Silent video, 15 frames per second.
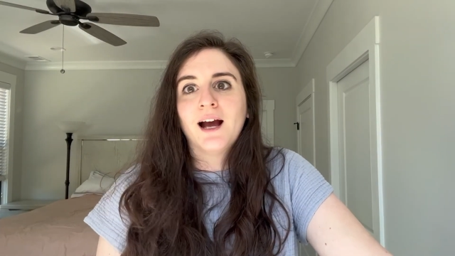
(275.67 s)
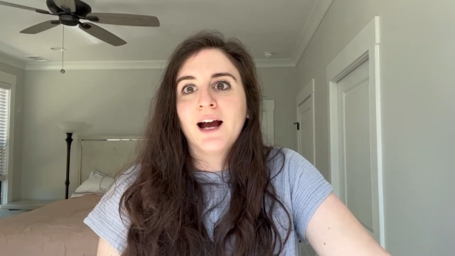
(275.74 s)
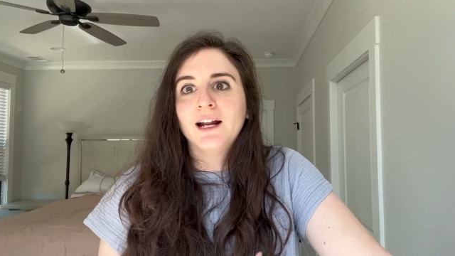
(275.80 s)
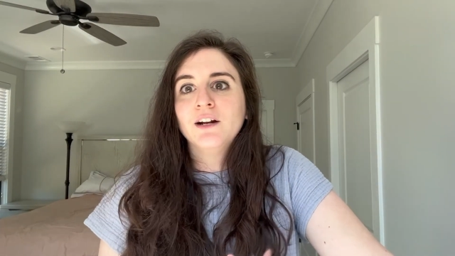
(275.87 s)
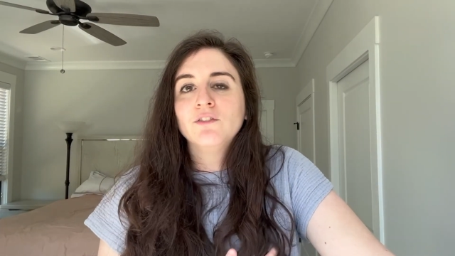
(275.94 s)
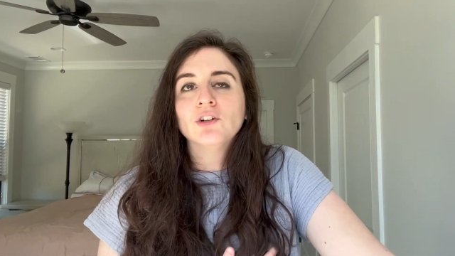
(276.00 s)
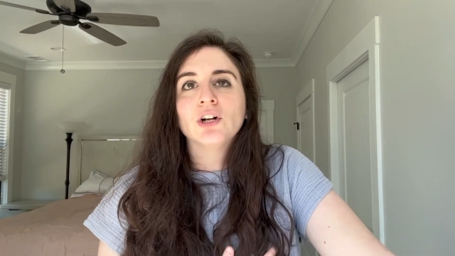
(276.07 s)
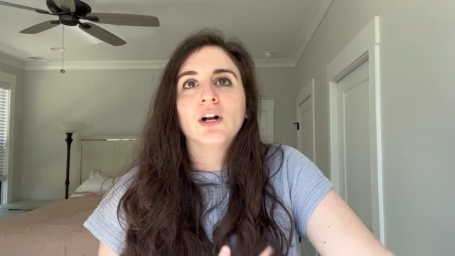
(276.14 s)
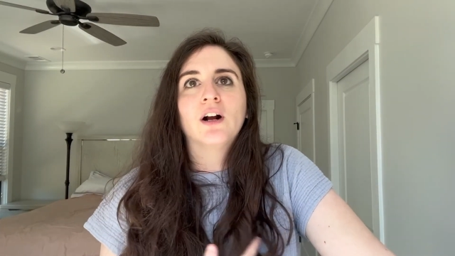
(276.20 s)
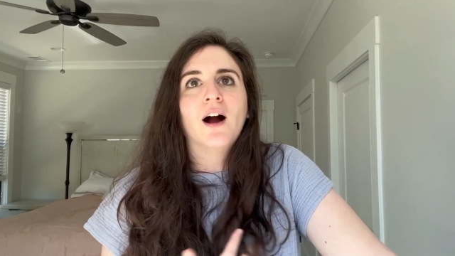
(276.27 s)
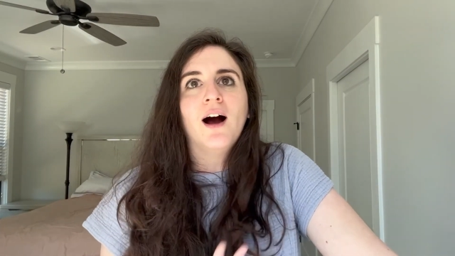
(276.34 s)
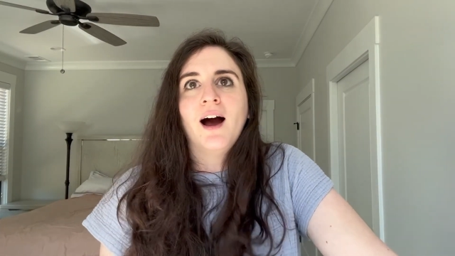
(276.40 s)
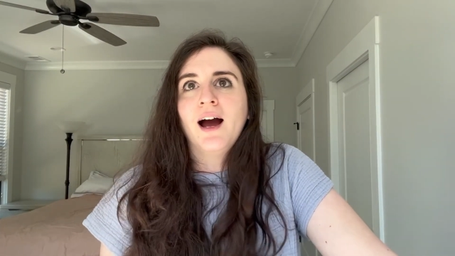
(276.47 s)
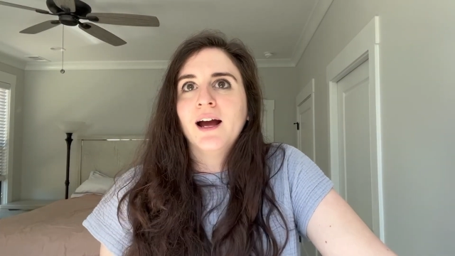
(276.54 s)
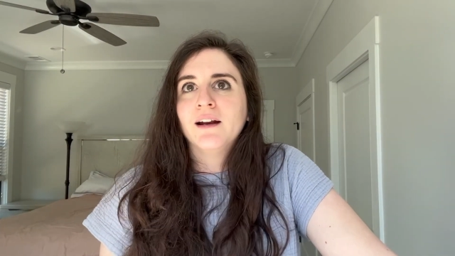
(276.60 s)
I never
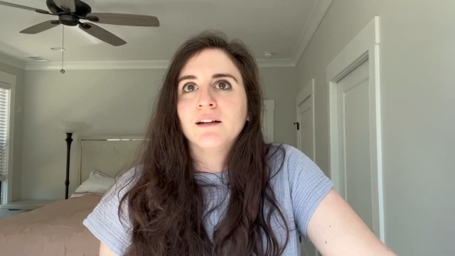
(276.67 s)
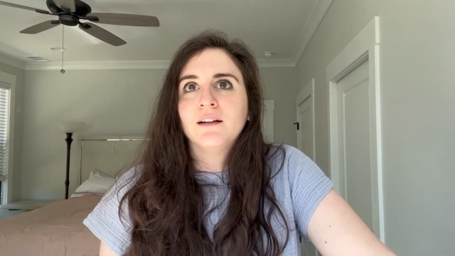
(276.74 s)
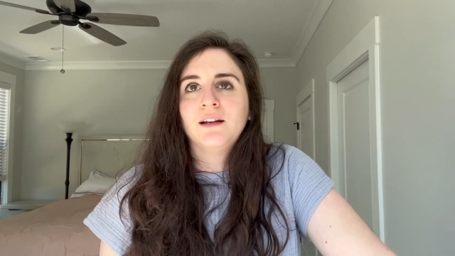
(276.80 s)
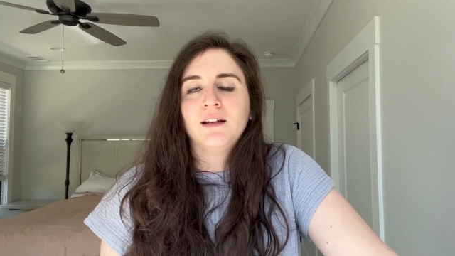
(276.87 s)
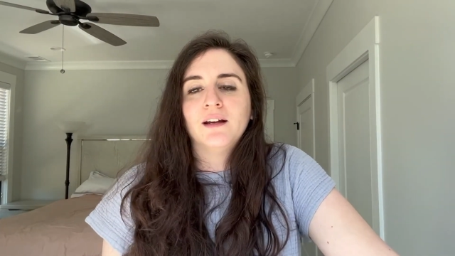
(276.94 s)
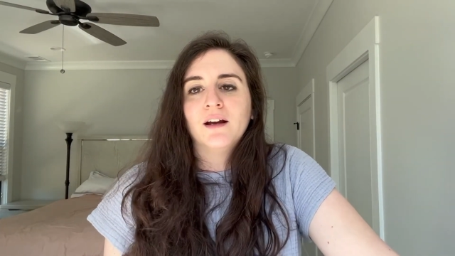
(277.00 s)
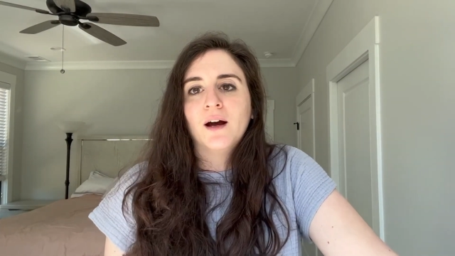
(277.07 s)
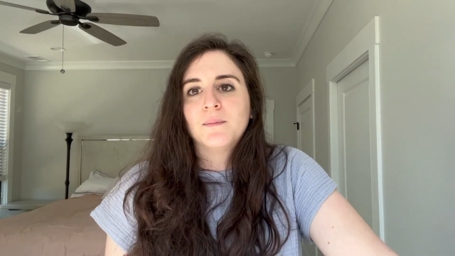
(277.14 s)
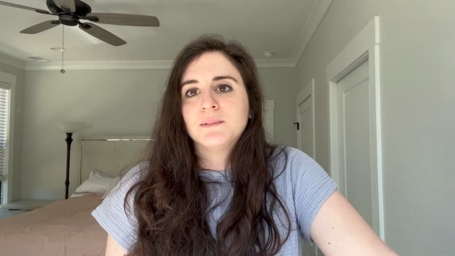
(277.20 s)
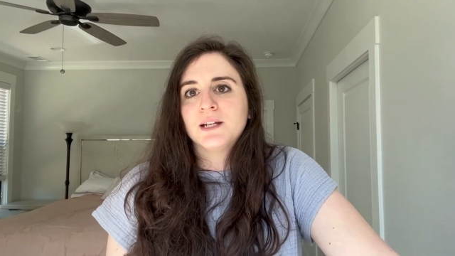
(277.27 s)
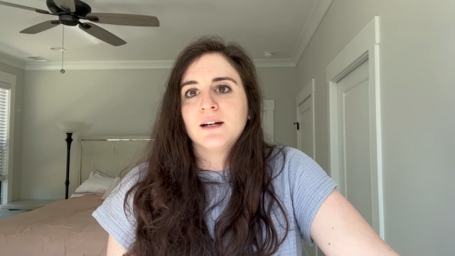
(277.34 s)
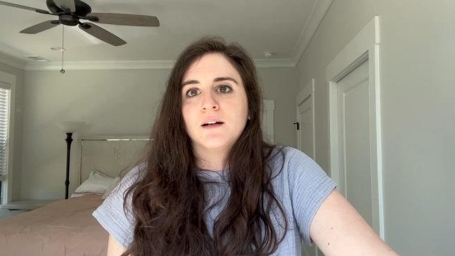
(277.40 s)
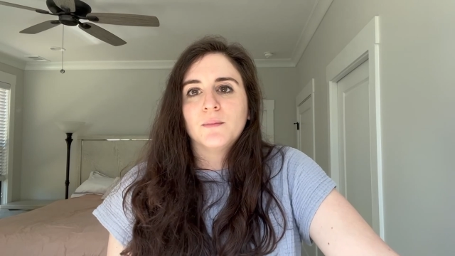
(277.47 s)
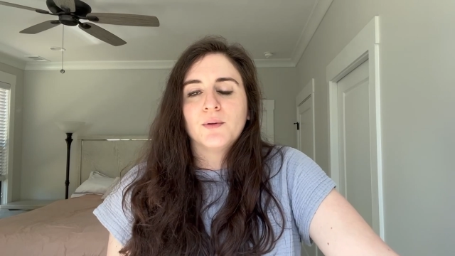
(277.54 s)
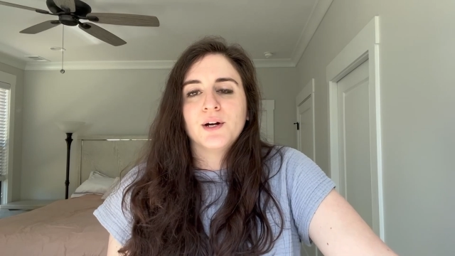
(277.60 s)
got the
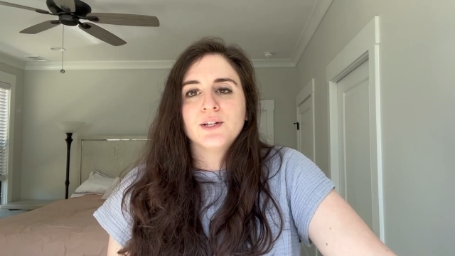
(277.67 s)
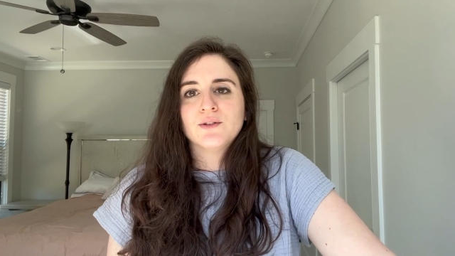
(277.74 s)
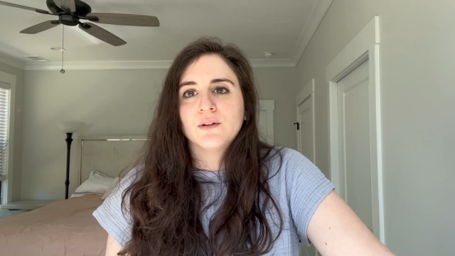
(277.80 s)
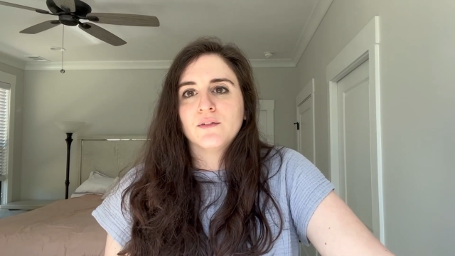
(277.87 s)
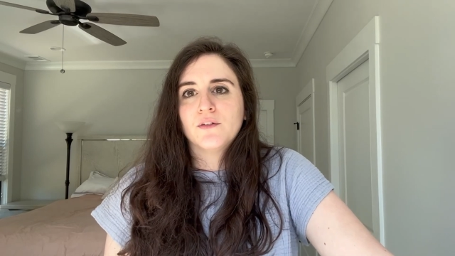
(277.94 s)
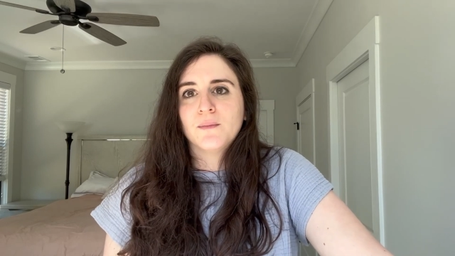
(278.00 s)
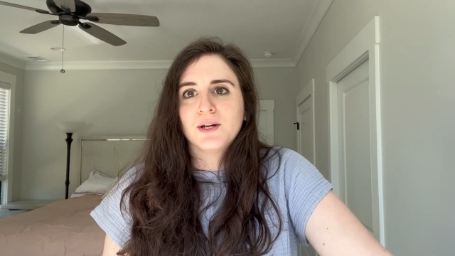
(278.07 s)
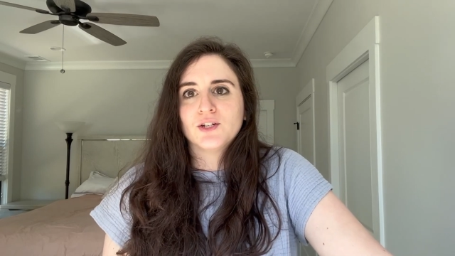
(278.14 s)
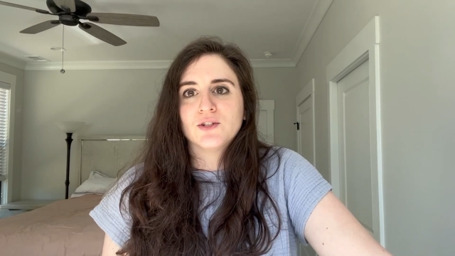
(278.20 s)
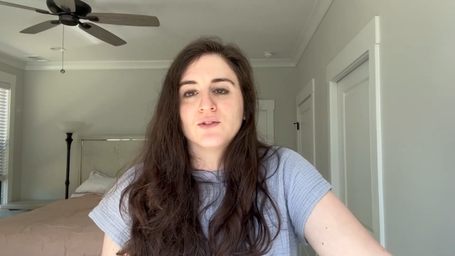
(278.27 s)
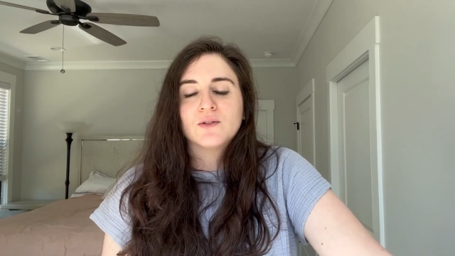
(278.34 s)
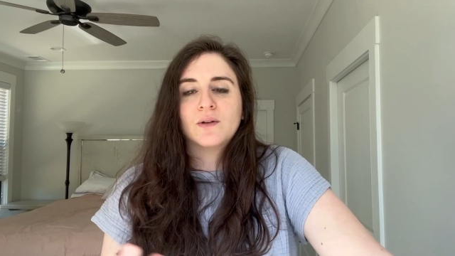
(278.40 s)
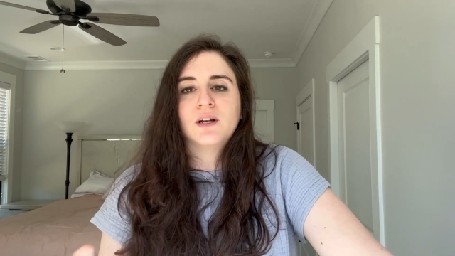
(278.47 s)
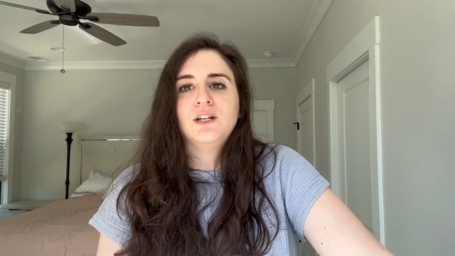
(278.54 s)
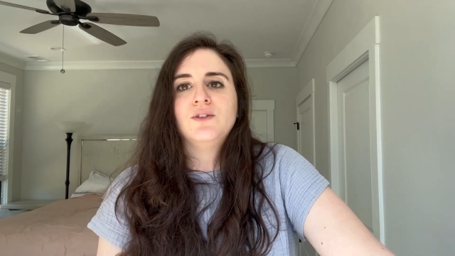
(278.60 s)
updated appraisal information,
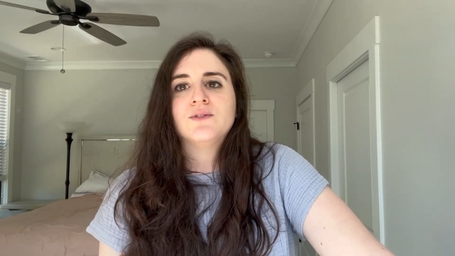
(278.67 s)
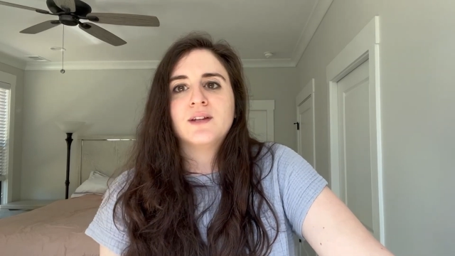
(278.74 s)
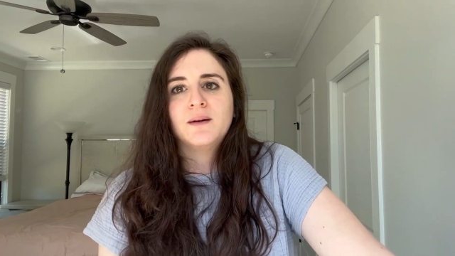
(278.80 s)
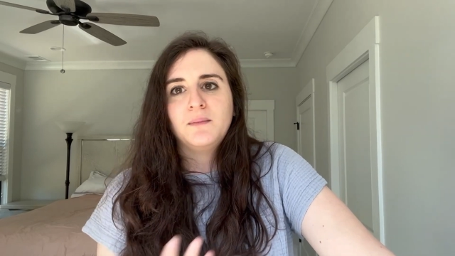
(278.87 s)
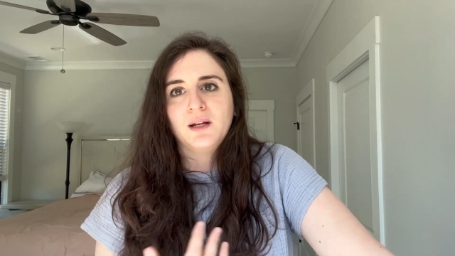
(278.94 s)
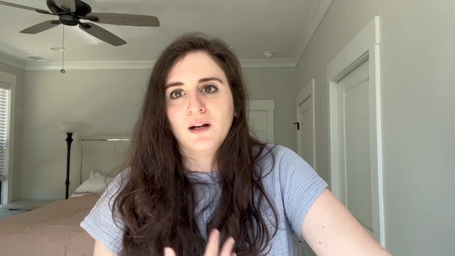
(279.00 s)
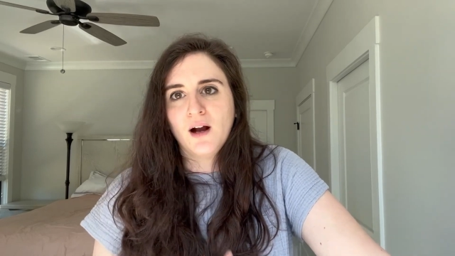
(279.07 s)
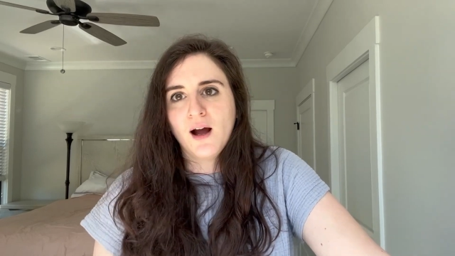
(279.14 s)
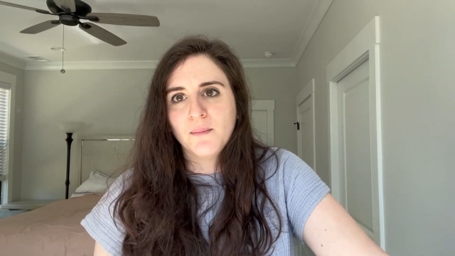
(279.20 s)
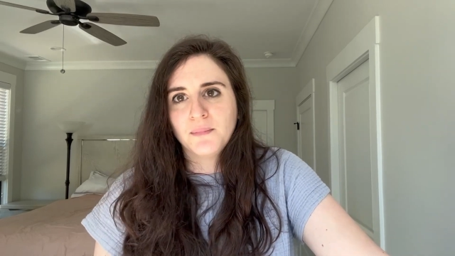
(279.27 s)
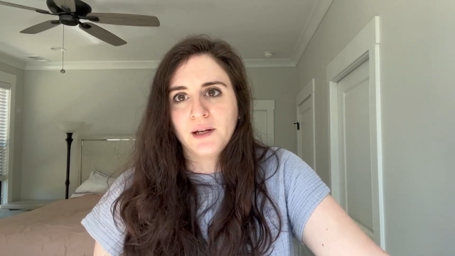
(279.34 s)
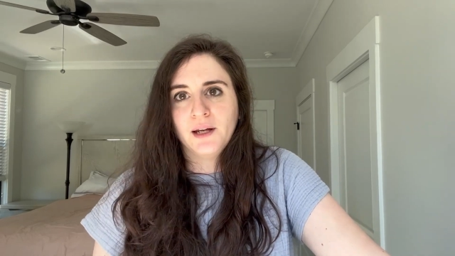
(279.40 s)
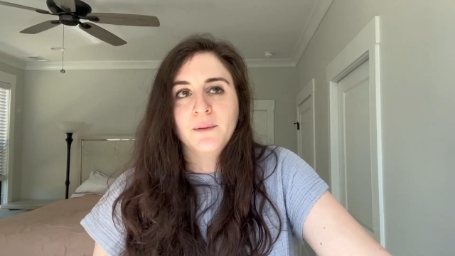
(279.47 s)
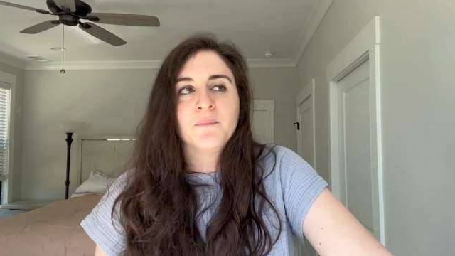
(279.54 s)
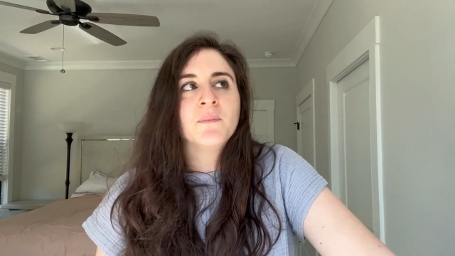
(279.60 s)
so can you send me a
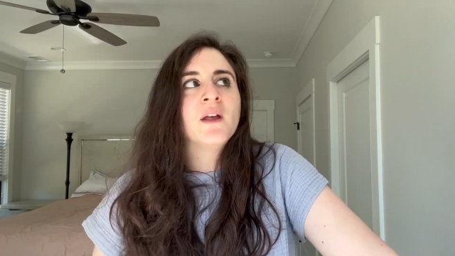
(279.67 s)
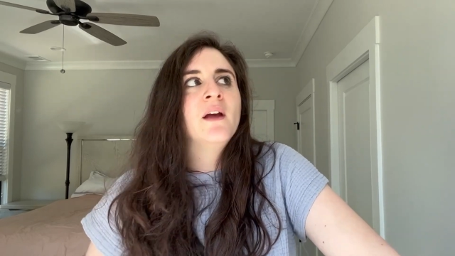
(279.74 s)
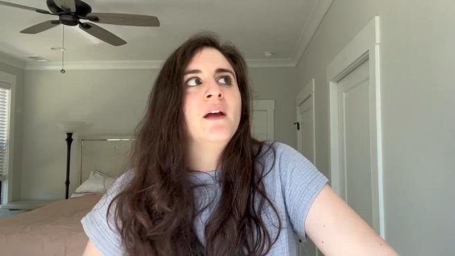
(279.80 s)
copy?